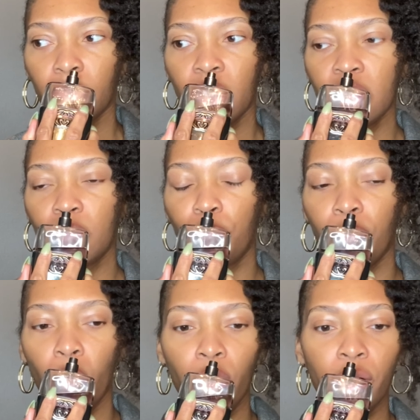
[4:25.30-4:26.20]
this
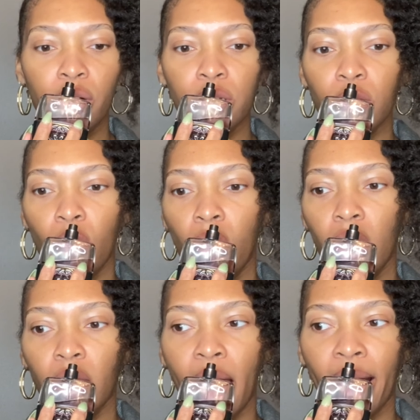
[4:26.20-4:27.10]
borders
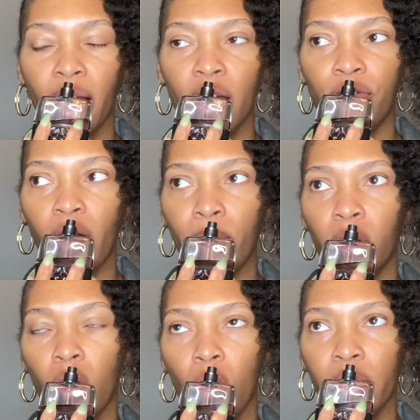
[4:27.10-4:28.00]
on like if I'm
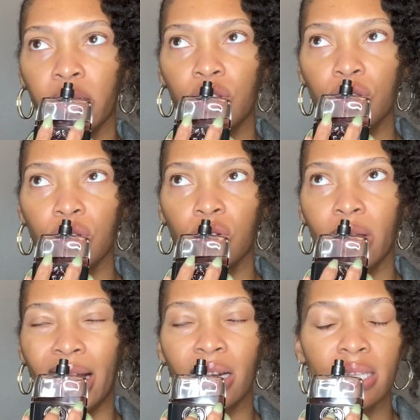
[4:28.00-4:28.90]
going to,
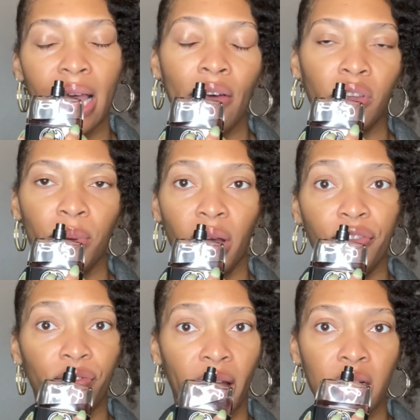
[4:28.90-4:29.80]
like, it doesn't have to be a
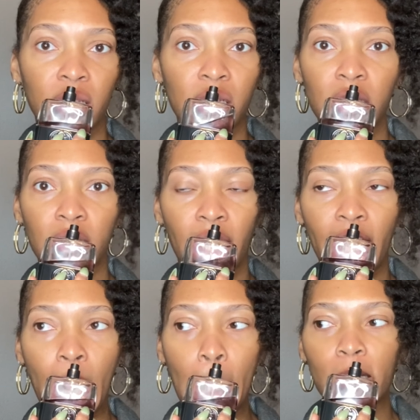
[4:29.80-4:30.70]
fancy
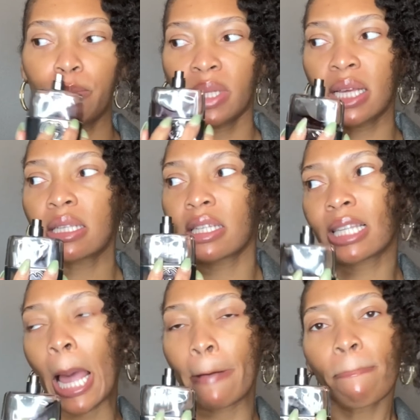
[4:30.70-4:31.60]
steakhouse, but this is
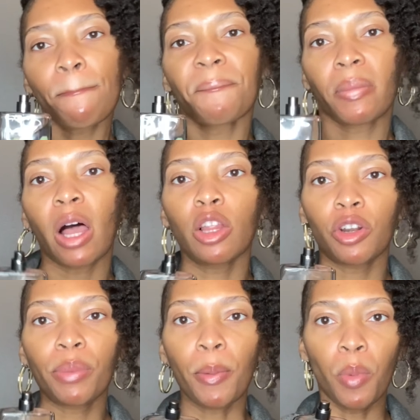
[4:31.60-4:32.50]
like a
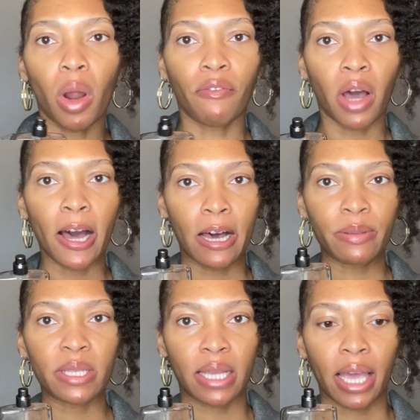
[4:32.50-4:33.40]
little bit more of an
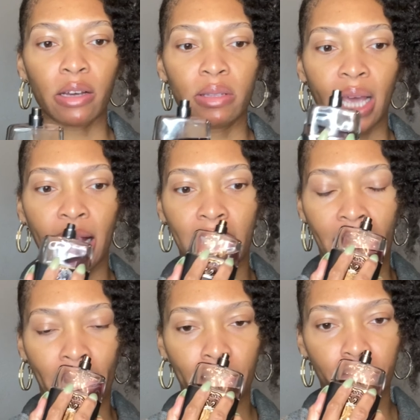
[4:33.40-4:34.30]
upscale date
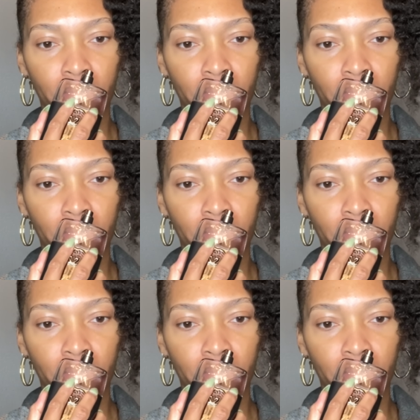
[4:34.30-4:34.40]
night.